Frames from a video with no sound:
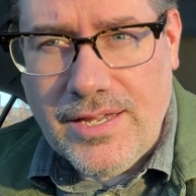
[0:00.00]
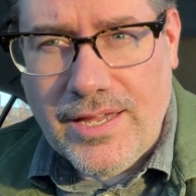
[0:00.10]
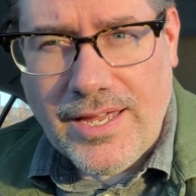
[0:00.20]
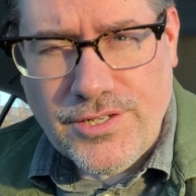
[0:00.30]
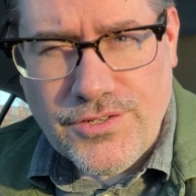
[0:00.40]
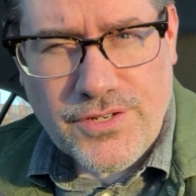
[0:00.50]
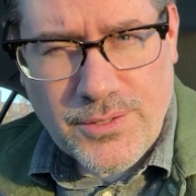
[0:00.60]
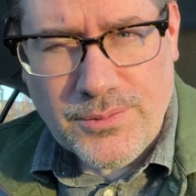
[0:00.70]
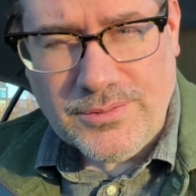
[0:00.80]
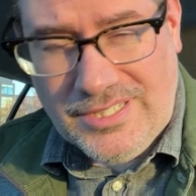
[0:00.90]
and
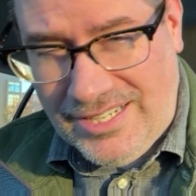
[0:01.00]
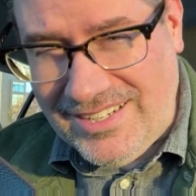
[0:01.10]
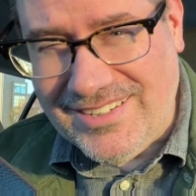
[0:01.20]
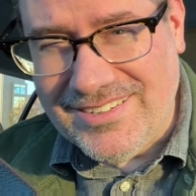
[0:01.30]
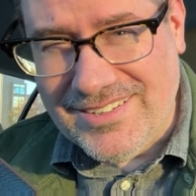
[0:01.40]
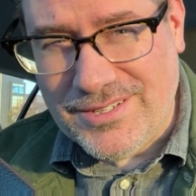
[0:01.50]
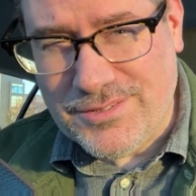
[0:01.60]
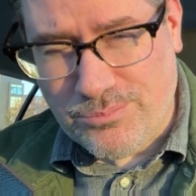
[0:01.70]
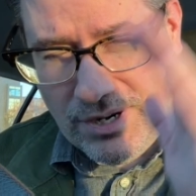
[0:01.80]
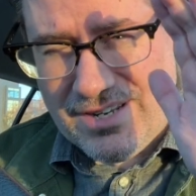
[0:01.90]
so
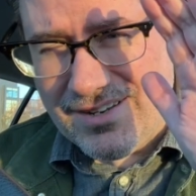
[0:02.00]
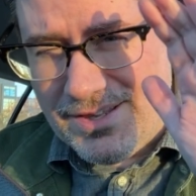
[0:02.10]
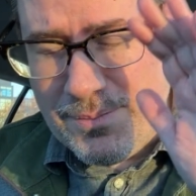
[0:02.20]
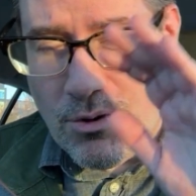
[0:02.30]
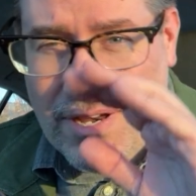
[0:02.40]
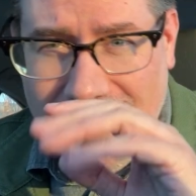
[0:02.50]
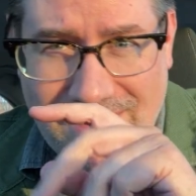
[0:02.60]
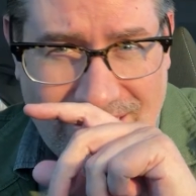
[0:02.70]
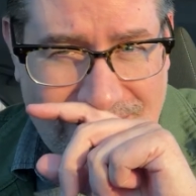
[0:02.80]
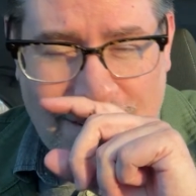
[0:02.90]
it's bright in the morning
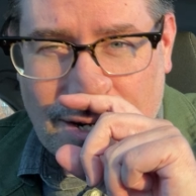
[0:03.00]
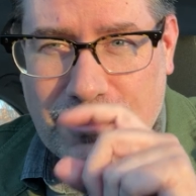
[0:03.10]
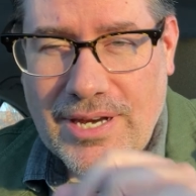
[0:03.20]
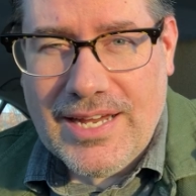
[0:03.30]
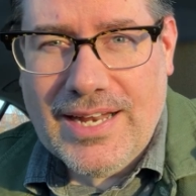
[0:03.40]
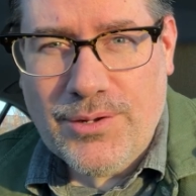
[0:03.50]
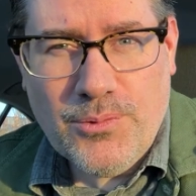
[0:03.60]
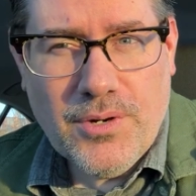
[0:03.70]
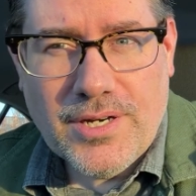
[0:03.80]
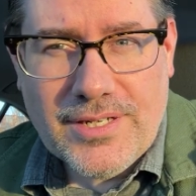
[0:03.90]
and then it's dark when I get out of
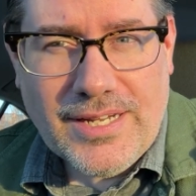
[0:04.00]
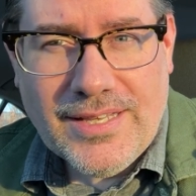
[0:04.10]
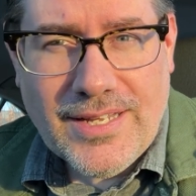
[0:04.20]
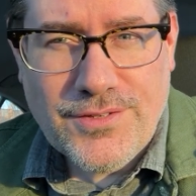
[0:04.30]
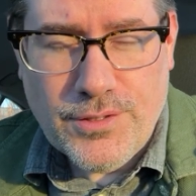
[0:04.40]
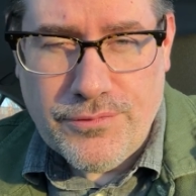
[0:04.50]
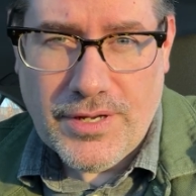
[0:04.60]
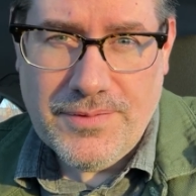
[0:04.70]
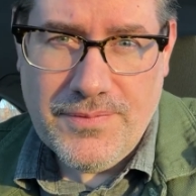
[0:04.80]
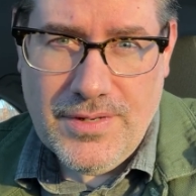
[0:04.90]
work, and that's no
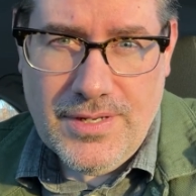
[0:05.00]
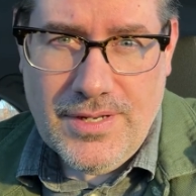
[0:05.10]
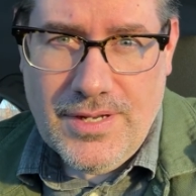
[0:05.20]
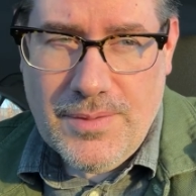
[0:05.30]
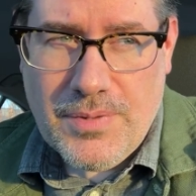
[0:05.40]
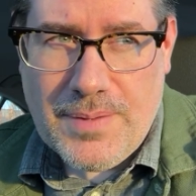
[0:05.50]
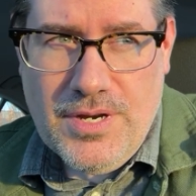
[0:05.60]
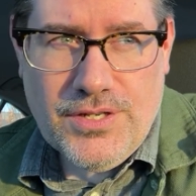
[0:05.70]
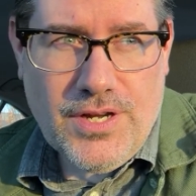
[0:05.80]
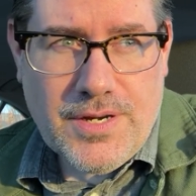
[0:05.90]
fun. But I'm
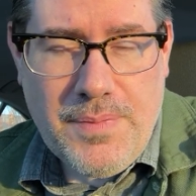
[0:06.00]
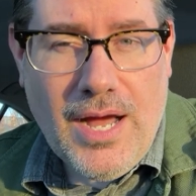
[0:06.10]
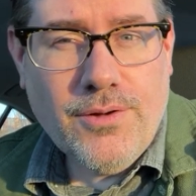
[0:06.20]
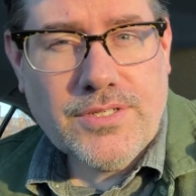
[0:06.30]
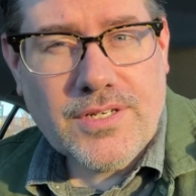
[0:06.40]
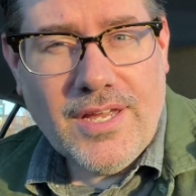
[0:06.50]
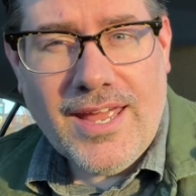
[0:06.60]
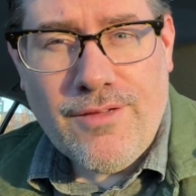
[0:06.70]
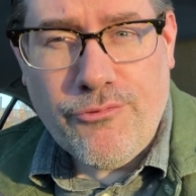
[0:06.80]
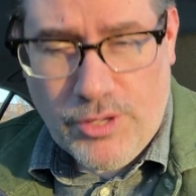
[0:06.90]
here to talk about
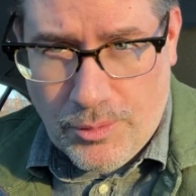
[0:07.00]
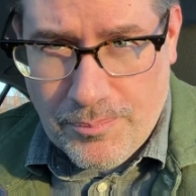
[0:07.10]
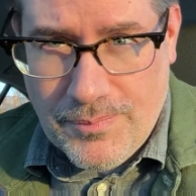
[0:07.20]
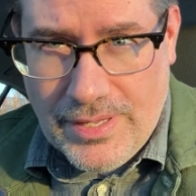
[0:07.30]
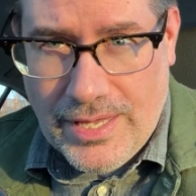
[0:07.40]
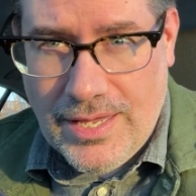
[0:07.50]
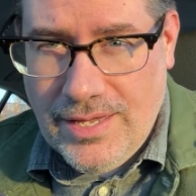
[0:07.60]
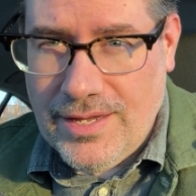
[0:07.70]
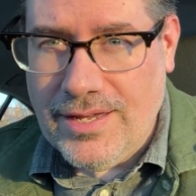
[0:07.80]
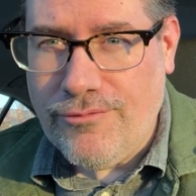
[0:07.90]
a film
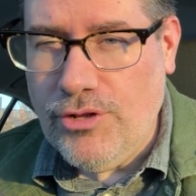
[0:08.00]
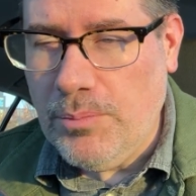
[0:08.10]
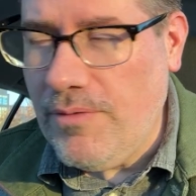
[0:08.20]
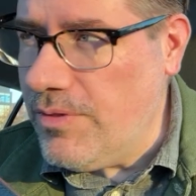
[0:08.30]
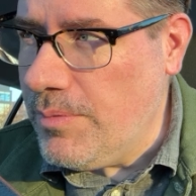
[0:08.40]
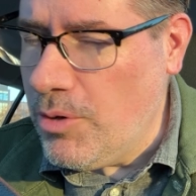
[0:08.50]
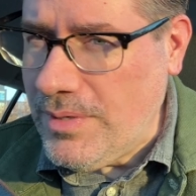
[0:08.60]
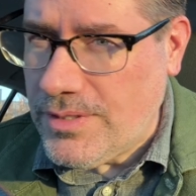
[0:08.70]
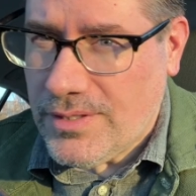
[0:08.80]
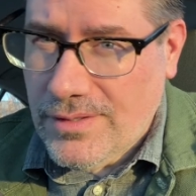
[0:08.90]
of the
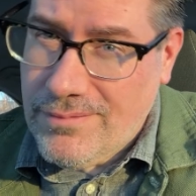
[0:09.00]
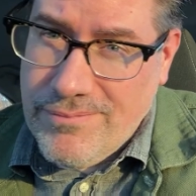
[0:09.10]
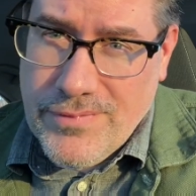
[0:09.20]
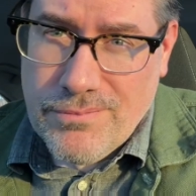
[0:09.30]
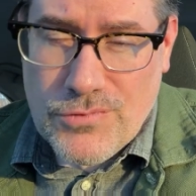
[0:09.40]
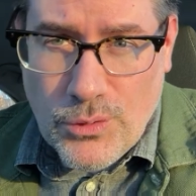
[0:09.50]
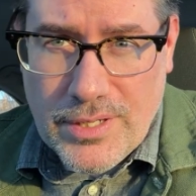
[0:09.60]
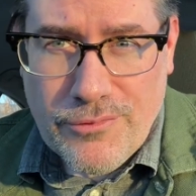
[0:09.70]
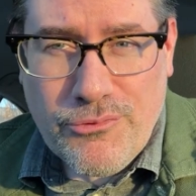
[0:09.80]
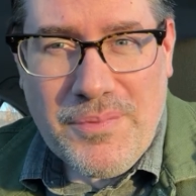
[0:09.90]
moment, sort
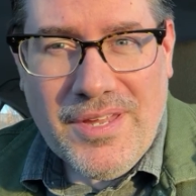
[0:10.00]
of.